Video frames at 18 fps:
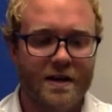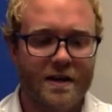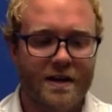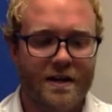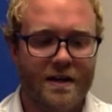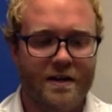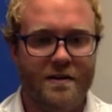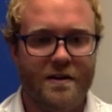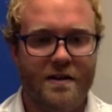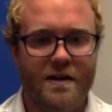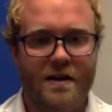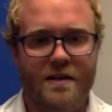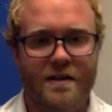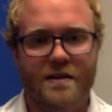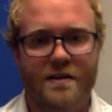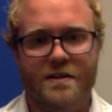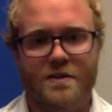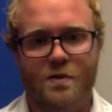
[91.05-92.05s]

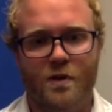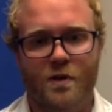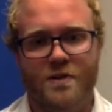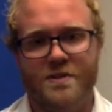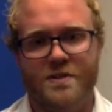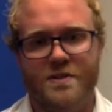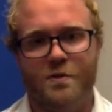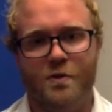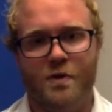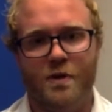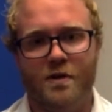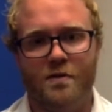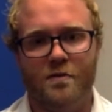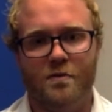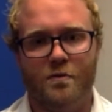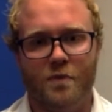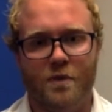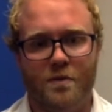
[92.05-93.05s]
and as well as the
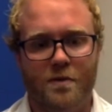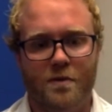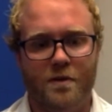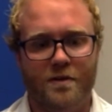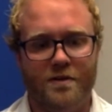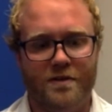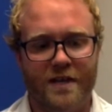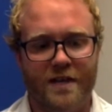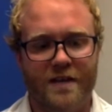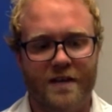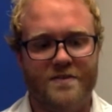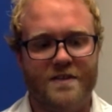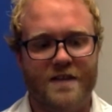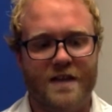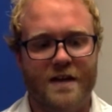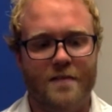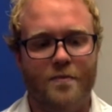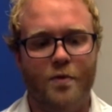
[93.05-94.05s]
rehabilitative
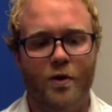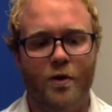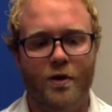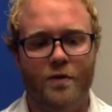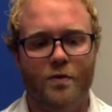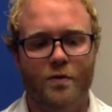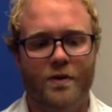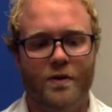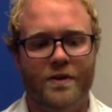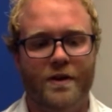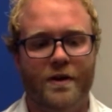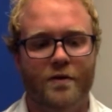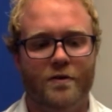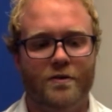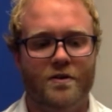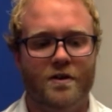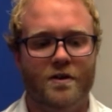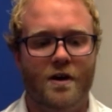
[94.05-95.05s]
standpoint, without